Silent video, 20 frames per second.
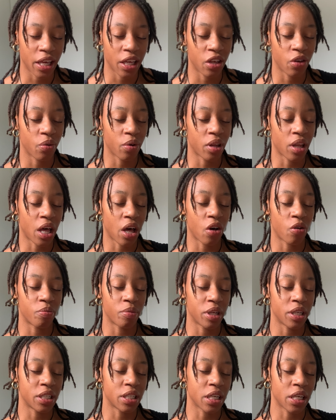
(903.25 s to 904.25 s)
You allow
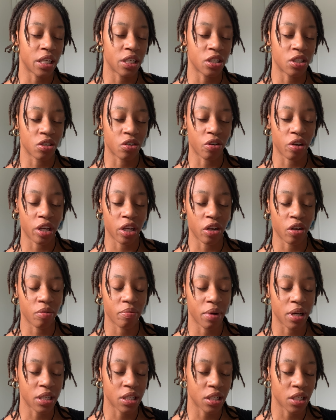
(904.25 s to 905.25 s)
me to integrate your
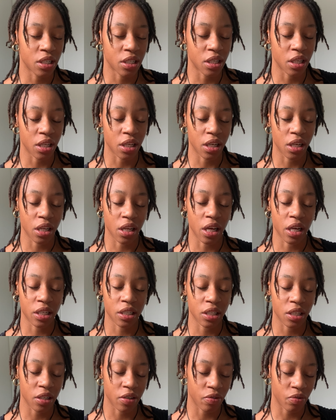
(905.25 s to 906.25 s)
message to the
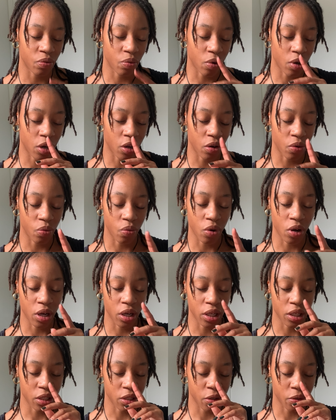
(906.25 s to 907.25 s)
collective,
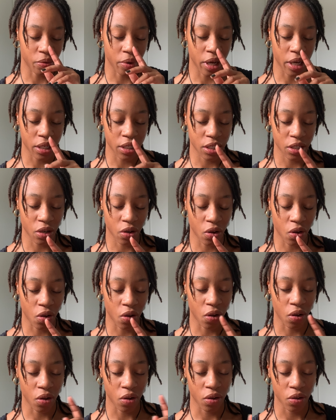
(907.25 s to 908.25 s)
one-on-one, direct to
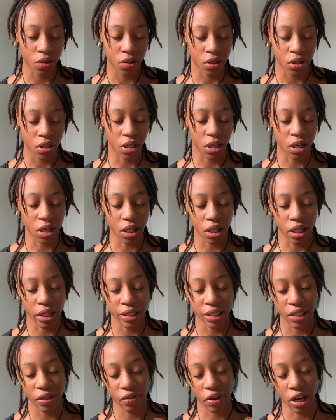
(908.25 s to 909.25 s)
all, to the
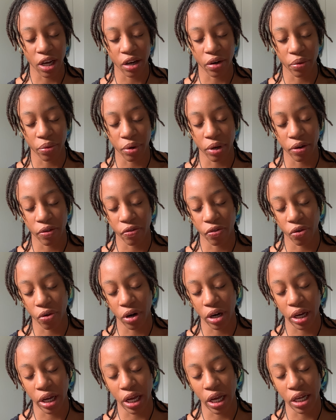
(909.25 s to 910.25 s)
collective I read for.
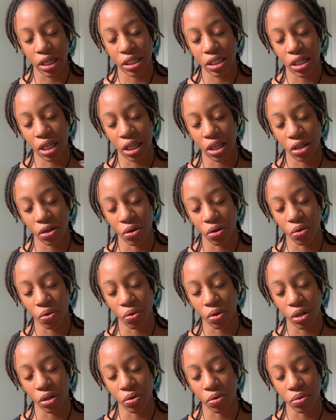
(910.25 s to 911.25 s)
I ask that you
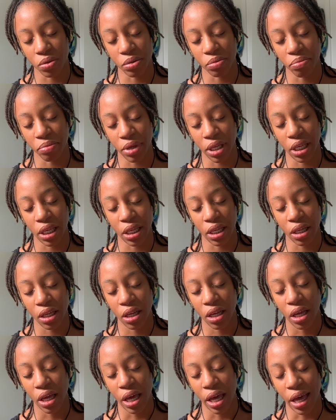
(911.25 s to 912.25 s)
use me
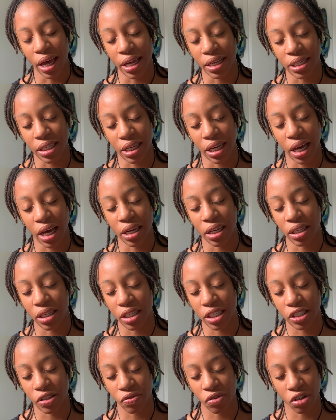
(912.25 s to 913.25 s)
as a
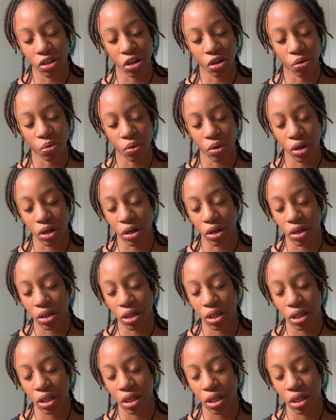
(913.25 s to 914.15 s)
catalyst for your word.